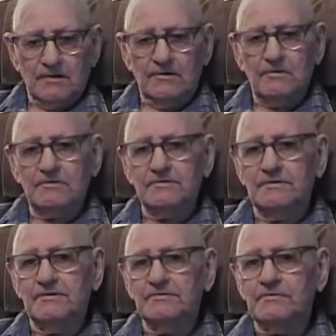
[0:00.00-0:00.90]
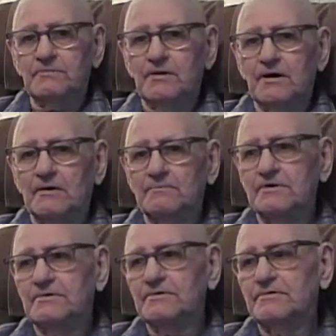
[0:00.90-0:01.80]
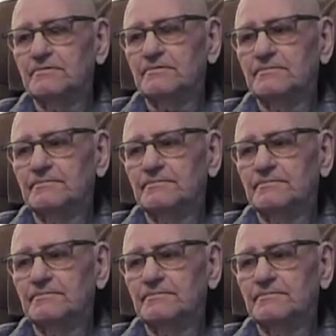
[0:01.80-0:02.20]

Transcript: always in the supply business and